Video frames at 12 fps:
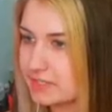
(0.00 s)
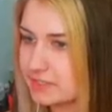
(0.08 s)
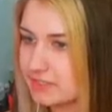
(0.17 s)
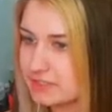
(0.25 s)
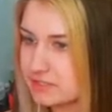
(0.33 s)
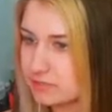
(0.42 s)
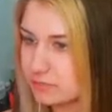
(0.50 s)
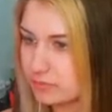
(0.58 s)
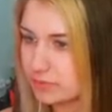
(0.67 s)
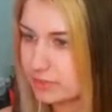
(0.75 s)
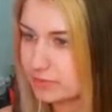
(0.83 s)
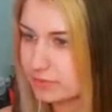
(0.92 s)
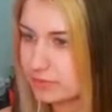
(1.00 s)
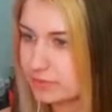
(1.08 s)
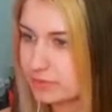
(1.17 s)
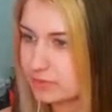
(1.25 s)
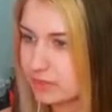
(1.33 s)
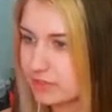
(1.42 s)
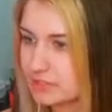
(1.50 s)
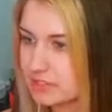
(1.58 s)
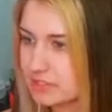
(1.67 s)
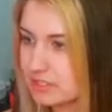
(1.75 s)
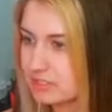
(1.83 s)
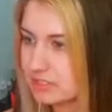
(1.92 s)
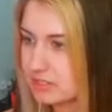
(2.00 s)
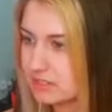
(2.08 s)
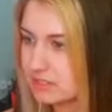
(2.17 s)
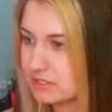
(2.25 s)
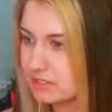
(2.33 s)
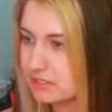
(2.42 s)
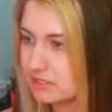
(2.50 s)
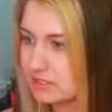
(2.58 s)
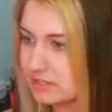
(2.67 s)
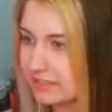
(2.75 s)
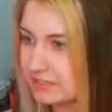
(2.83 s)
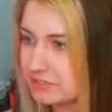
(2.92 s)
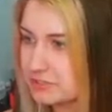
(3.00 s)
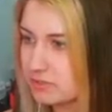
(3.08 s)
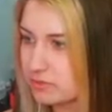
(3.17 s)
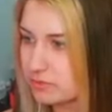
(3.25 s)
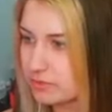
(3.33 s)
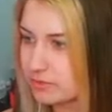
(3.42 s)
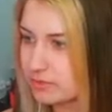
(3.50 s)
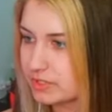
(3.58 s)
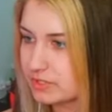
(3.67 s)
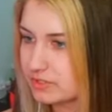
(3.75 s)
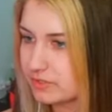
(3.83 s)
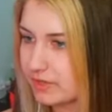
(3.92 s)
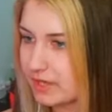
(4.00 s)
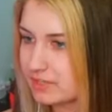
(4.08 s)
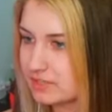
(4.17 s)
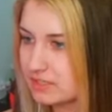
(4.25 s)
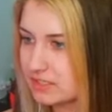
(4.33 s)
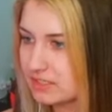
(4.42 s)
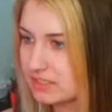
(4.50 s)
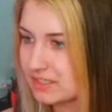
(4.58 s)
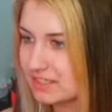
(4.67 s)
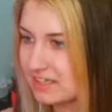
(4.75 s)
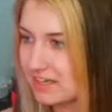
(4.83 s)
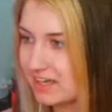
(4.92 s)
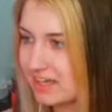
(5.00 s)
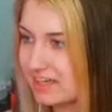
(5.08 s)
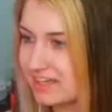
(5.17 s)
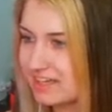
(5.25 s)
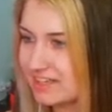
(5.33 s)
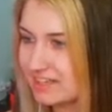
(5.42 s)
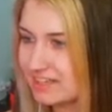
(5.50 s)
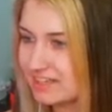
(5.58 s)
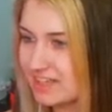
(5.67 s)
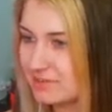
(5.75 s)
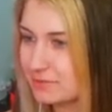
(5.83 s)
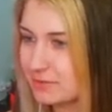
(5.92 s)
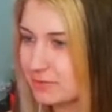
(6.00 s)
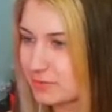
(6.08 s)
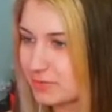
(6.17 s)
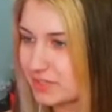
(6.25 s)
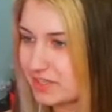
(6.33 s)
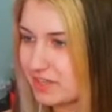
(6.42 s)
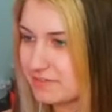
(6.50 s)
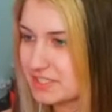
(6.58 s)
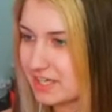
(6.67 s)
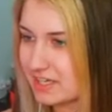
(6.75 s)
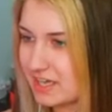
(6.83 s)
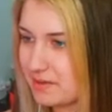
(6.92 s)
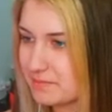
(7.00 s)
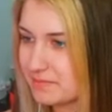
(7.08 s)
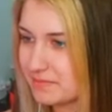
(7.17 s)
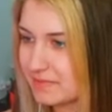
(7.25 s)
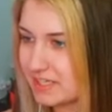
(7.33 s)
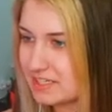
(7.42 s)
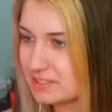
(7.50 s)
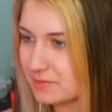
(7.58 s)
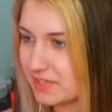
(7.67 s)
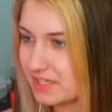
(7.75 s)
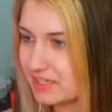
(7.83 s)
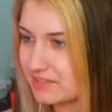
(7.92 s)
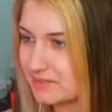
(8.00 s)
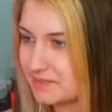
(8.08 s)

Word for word: That's really rude, honestly. That is so rude. Okay. I, uh, everyone really loves that game. I need to play it.